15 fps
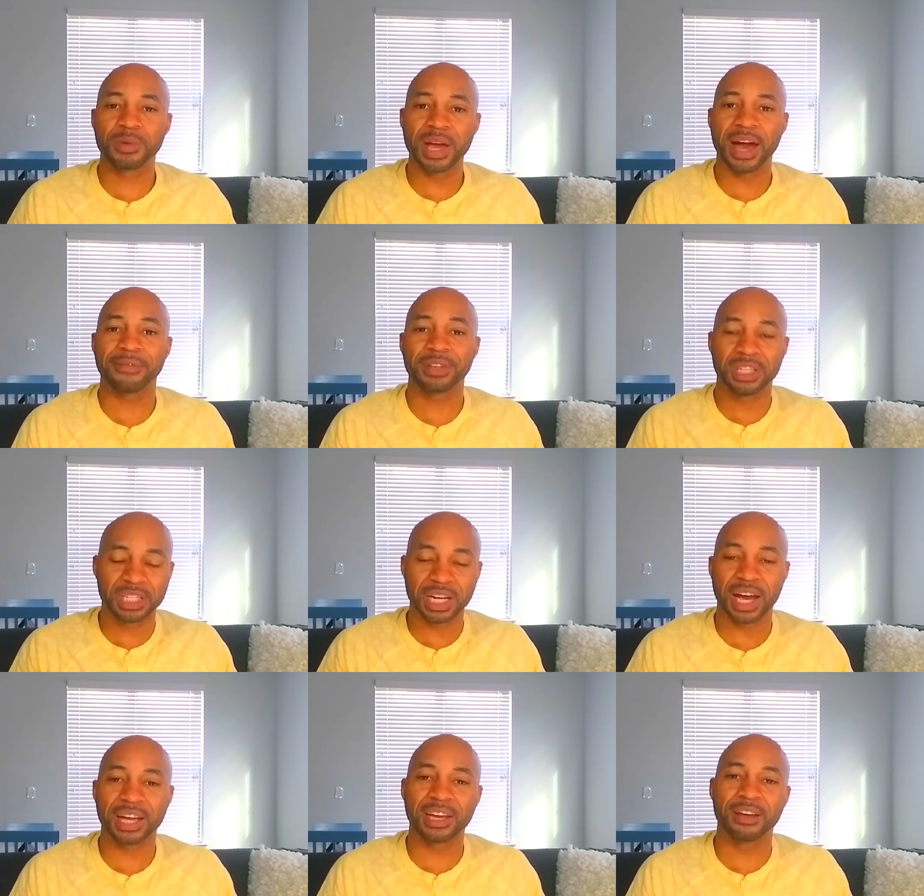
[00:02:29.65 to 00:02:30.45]
We have to
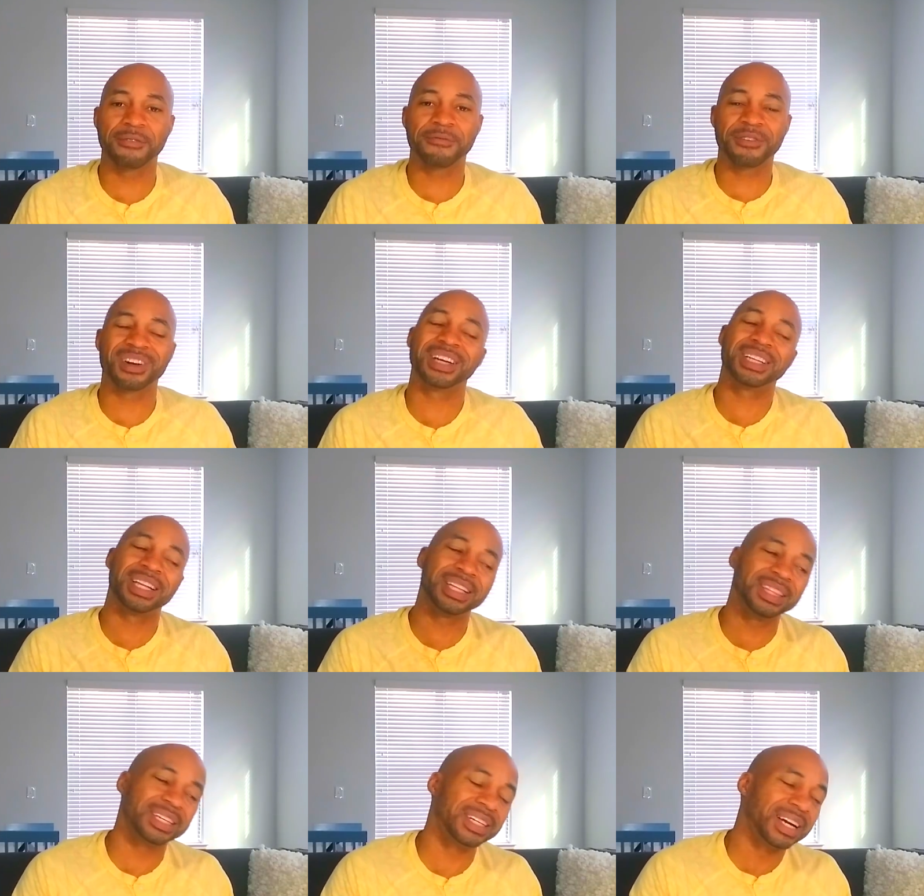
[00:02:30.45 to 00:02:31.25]
check in first. I
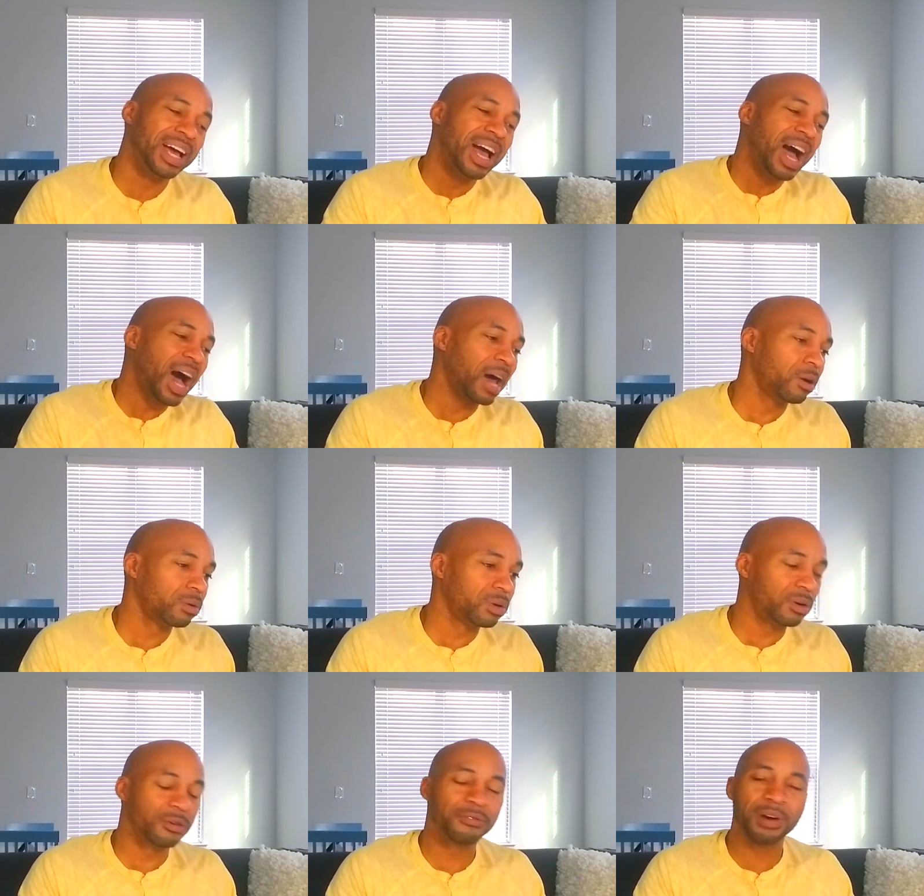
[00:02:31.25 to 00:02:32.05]
was like, look, I
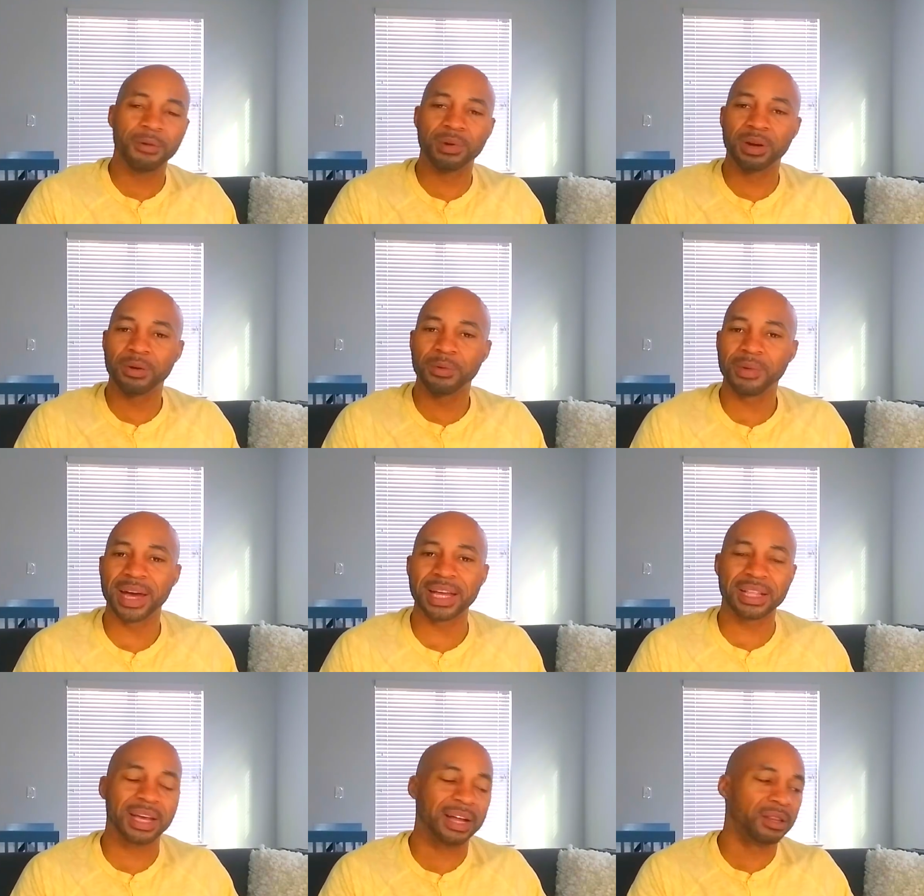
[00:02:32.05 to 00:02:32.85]
don't know if I want to
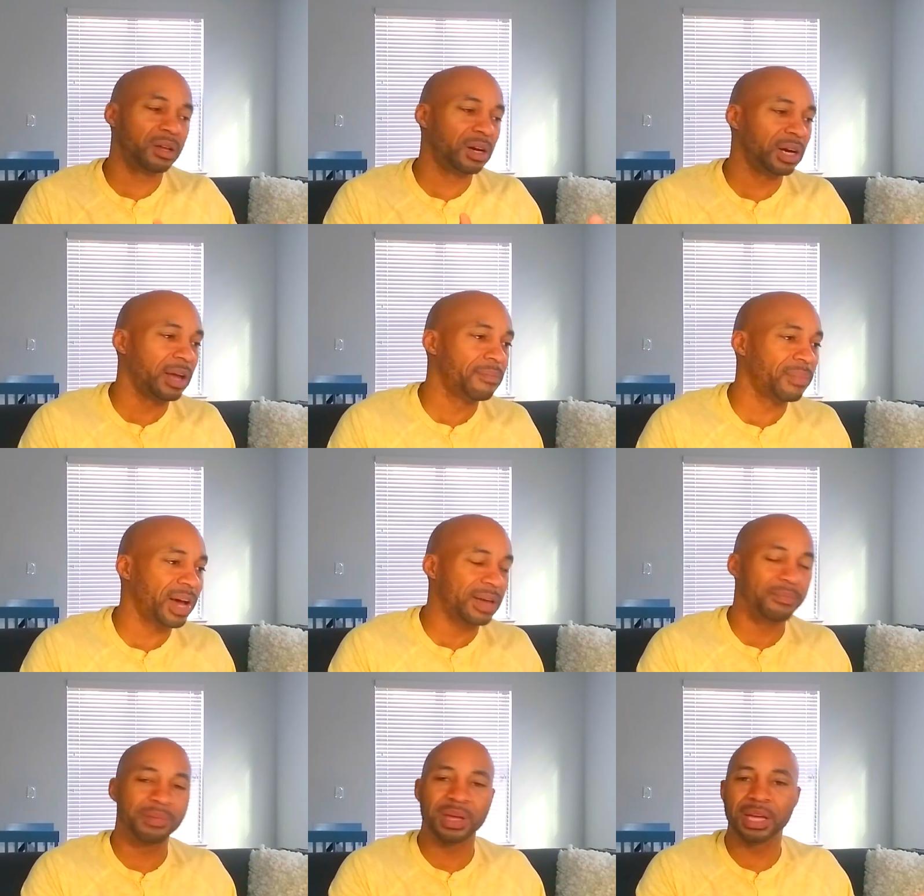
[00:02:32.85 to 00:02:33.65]
wait that long. It
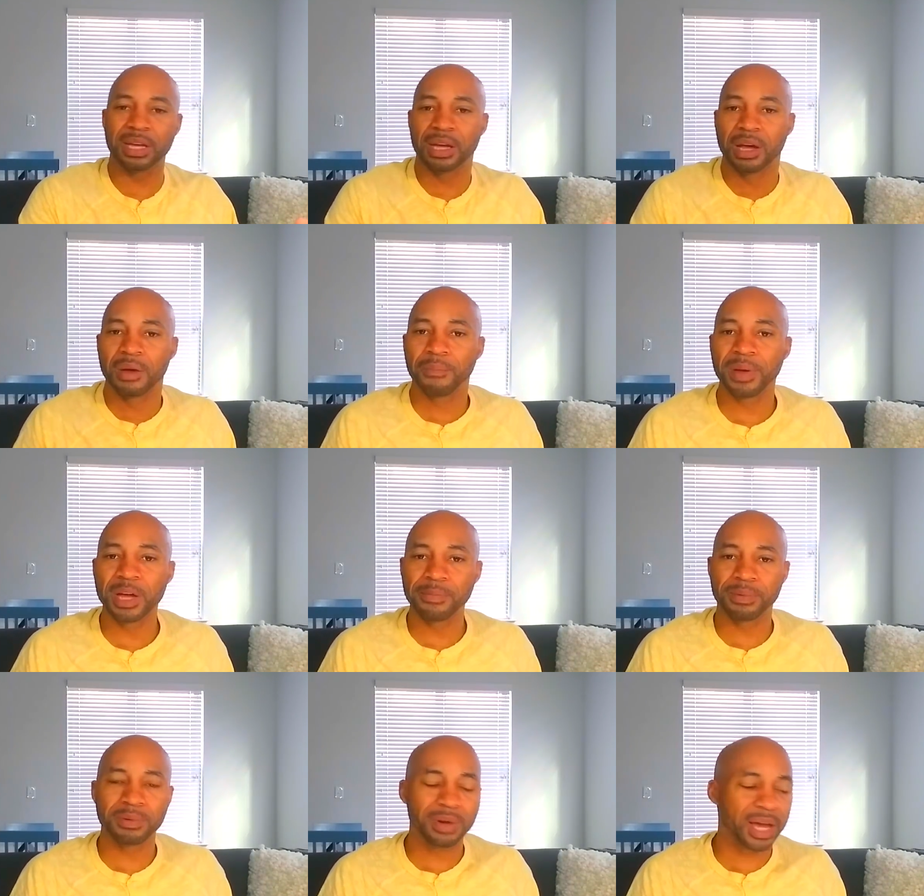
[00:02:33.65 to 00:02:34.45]
might be
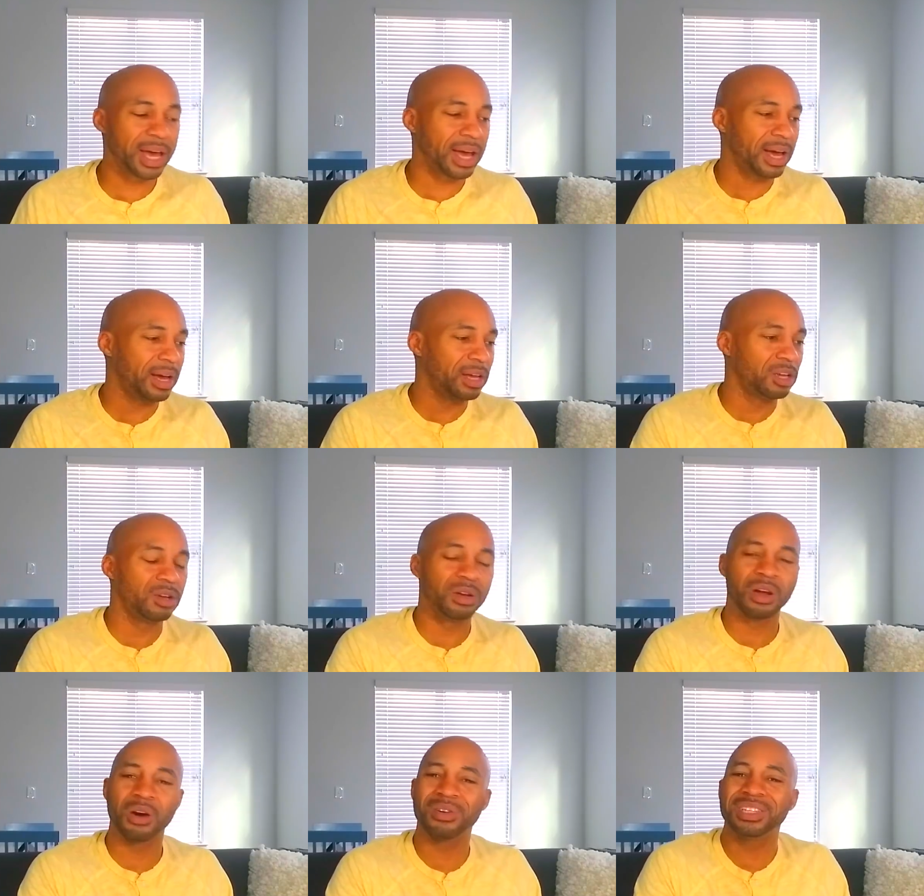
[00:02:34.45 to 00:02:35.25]
people there,
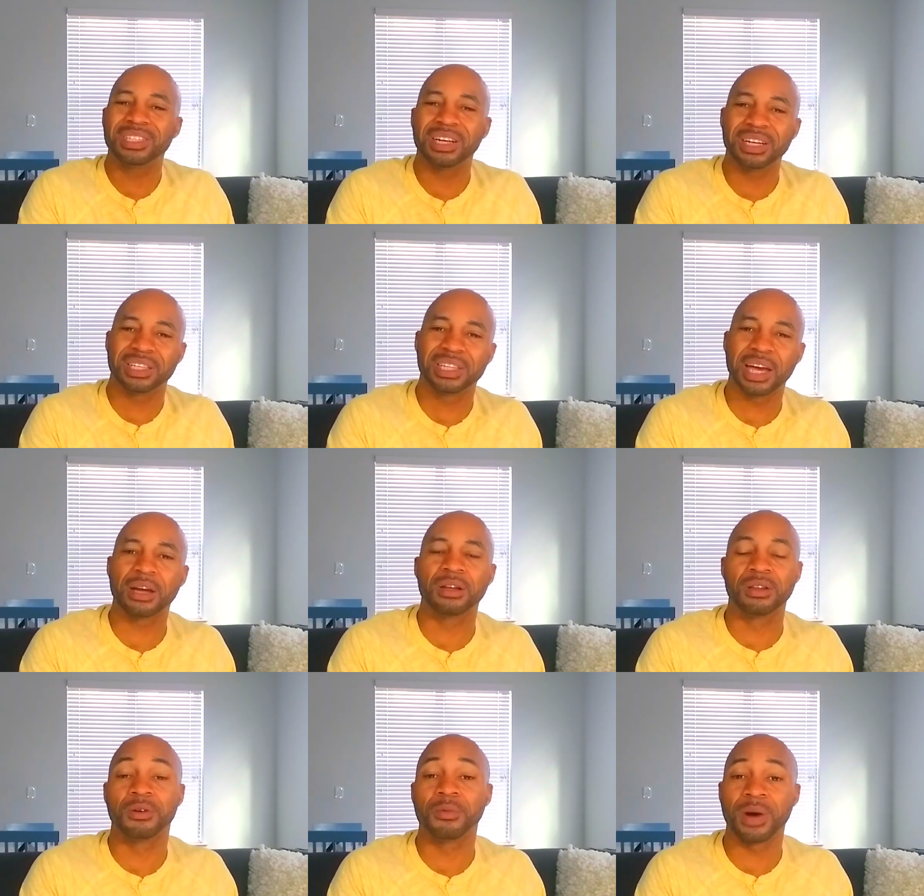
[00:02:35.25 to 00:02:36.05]
you know, it's going to take
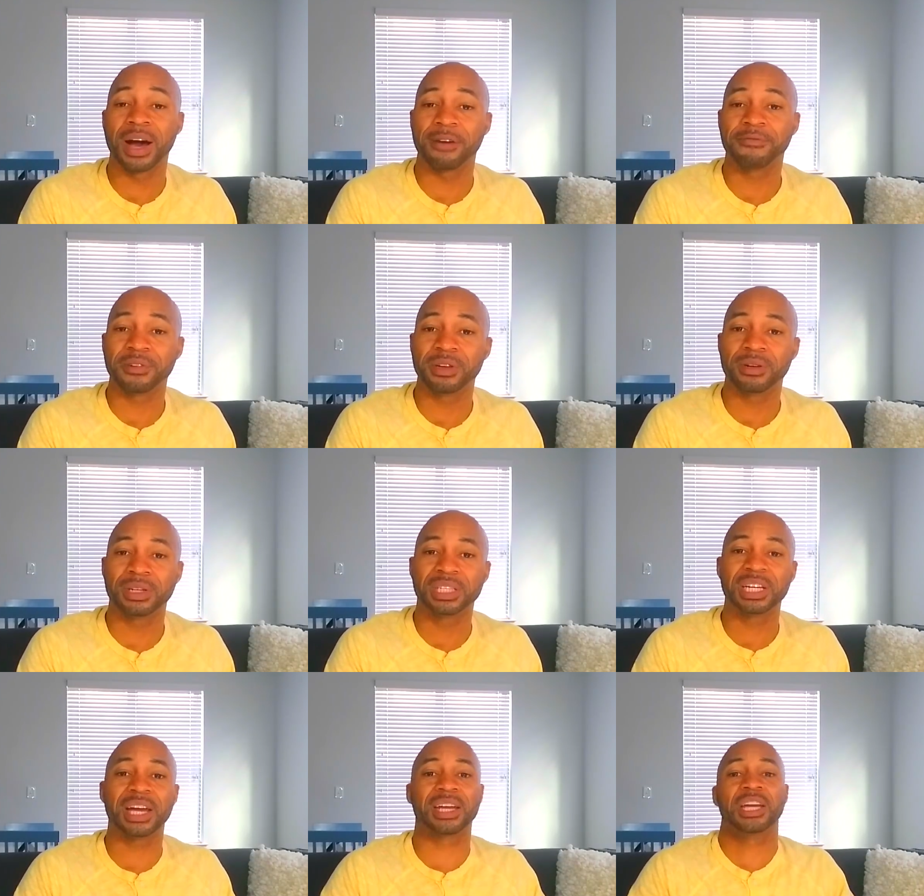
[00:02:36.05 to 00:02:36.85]
a little while for you
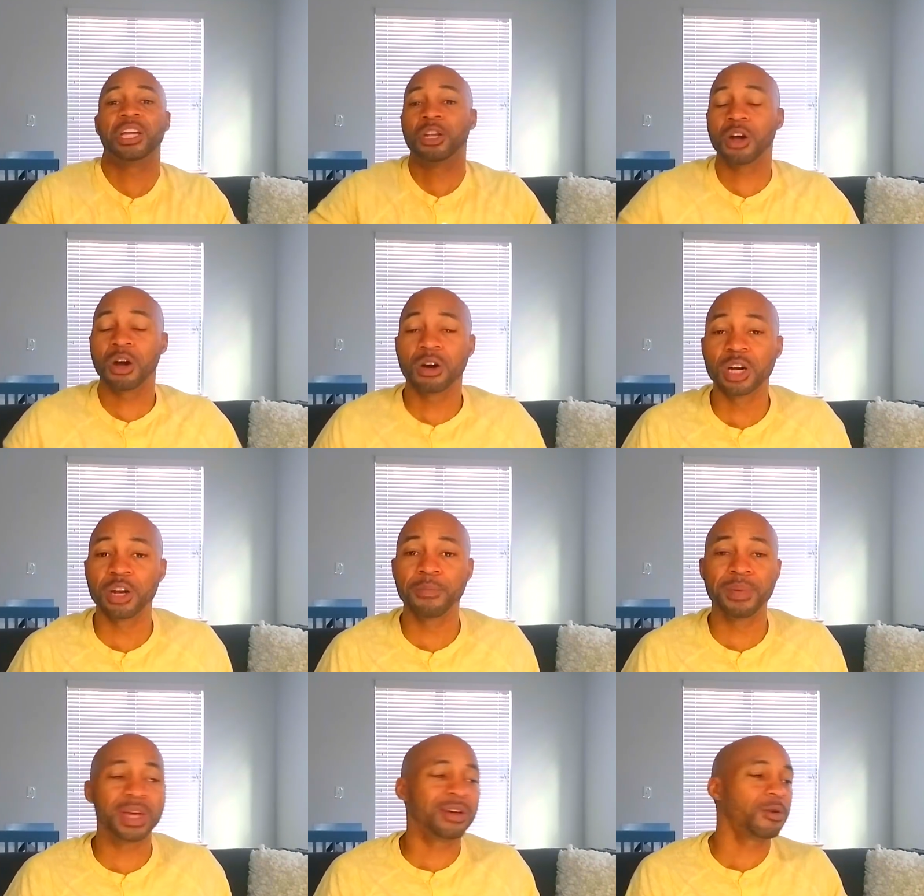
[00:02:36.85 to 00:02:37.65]
to check in. No,
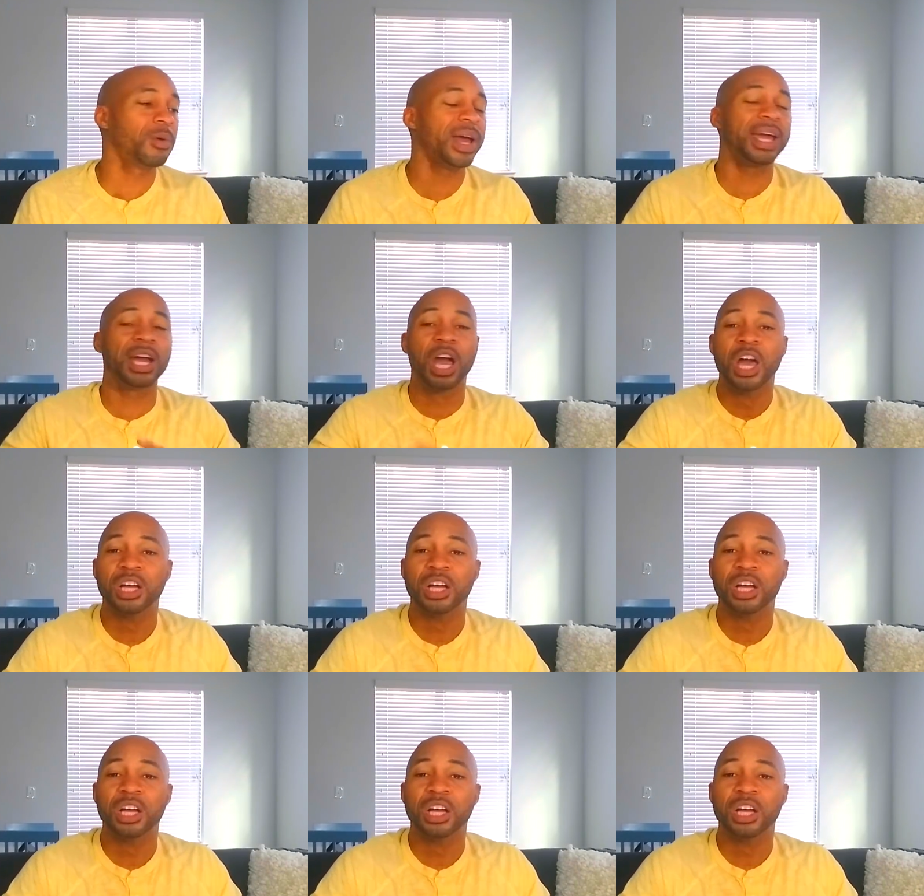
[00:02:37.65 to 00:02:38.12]
it'll be quick.